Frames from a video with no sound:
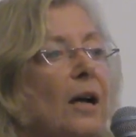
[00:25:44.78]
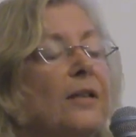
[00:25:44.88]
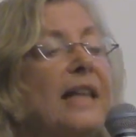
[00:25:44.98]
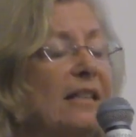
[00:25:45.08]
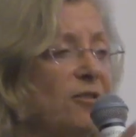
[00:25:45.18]

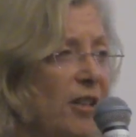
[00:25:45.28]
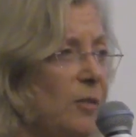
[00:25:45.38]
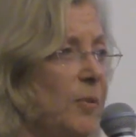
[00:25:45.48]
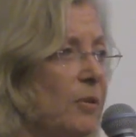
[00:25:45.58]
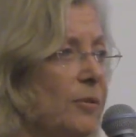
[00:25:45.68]
That's
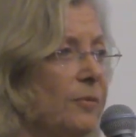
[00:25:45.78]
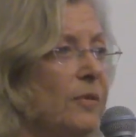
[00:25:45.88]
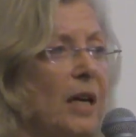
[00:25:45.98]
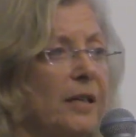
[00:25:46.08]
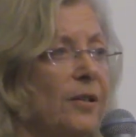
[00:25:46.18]
Facebook,
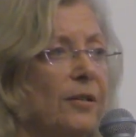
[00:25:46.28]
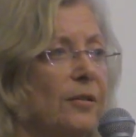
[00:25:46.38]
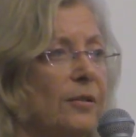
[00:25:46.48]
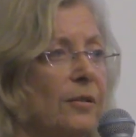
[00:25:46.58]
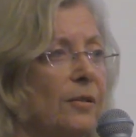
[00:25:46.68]
not here.
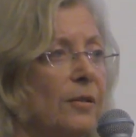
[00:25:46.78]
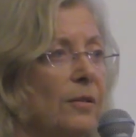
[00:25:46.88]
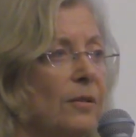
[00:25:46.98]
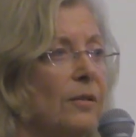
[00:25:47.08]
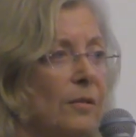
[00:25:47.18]

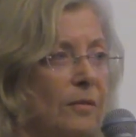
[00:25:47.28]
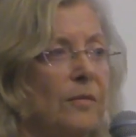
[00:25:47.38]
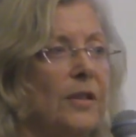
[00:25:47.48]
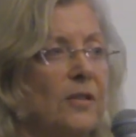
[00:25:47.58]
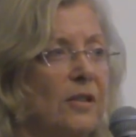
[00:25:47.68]

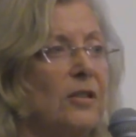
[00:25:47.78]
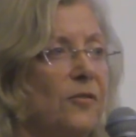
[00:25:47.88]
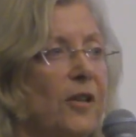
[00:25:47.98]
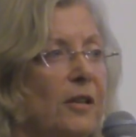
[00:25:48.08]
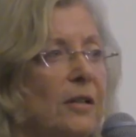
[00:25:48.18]
This is
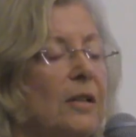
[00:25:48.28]
fine.